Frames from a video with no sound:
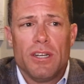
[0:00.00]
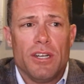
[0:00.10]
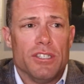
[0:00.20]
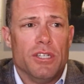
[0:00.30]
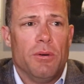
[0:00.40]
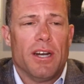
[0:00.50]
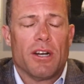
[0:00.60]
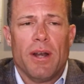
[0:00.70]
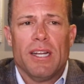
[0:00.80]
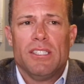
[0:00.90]
You're doing a
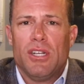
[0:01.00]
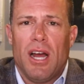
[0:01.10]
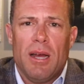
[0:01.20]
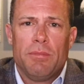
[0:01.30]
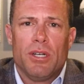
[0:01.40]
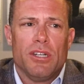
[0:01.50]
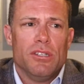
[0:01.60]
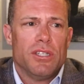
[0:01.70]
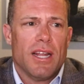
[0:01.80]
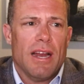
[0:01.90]
great job. You're
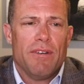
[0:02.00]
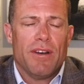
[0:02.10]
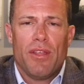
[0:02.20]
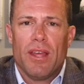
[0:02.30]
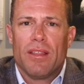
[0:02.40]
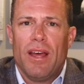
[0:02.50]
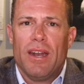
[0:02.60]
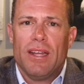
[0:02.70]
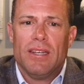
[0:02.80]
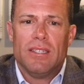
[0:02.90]
using everything
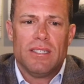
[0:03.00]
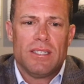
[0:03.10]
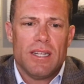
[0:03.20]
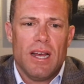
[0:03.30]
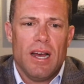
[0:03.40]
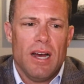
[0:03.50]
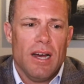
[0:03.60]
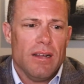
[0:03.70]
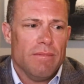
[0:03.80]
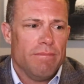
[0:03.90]
that is
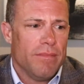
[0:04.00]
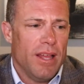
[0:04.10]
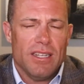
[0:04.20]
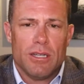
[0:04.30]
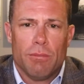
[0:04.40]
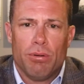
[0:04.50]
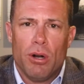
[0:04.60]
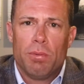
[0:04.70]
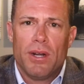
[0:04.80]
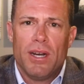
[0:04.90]

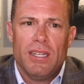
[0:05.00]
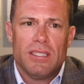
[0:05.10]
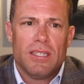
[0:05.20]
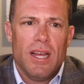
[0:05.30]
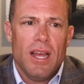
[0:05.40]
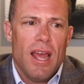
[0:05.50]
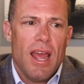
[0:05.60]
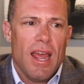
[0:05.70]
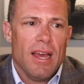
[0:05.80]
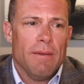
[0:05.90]
appropriate
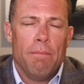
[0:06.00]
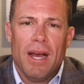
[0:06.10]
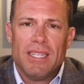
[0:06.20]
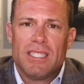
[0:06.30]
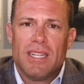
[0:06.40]
and best